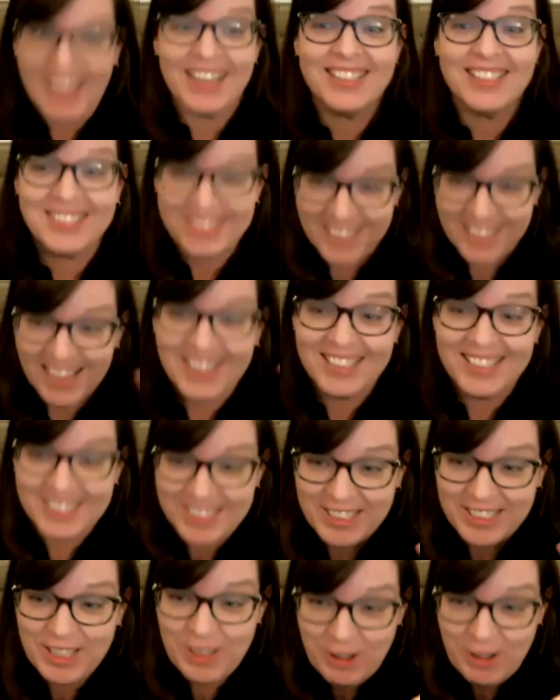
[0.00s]
is
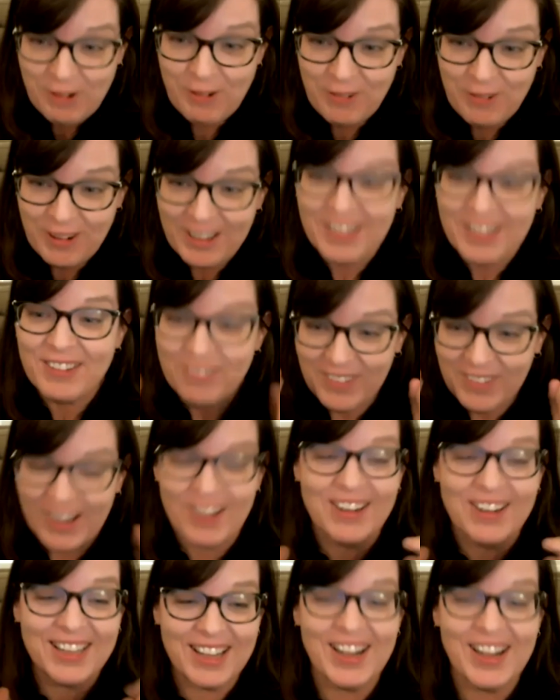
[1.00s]
science too.
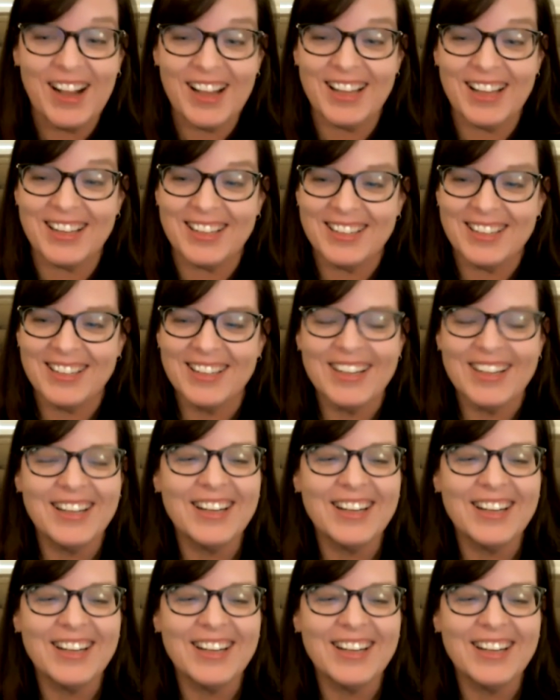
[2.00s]
Very good.